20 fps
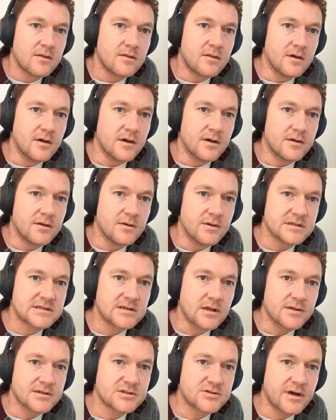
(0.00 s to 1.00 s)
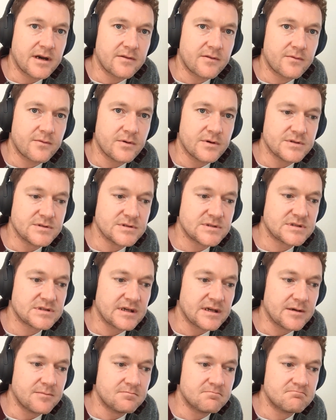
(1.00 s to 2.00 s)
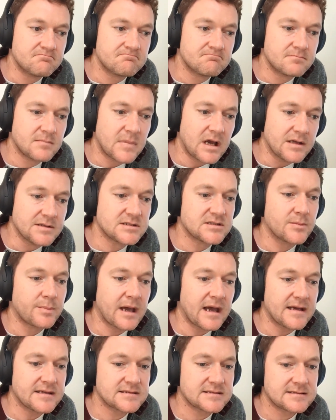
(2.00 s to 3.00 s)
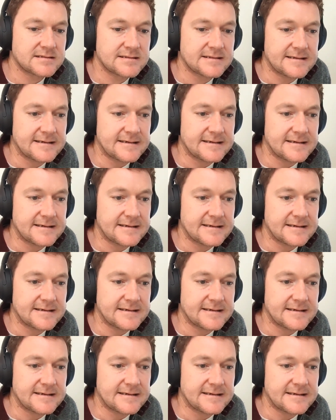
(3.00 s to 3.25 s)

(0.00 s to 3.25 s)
US dollar strength was unsurpassed.